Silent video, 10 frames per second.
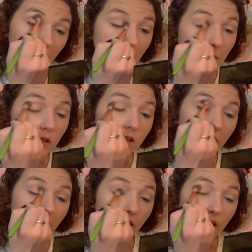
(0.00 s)
Put
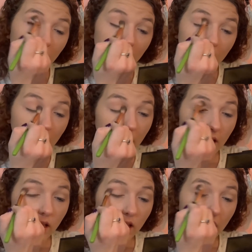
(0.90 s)
that
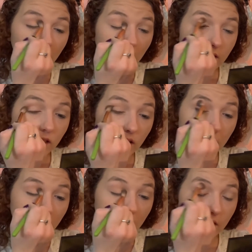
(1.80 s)
as your
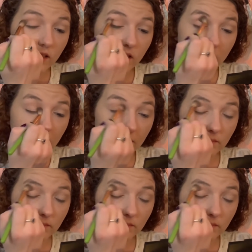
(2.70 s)
transition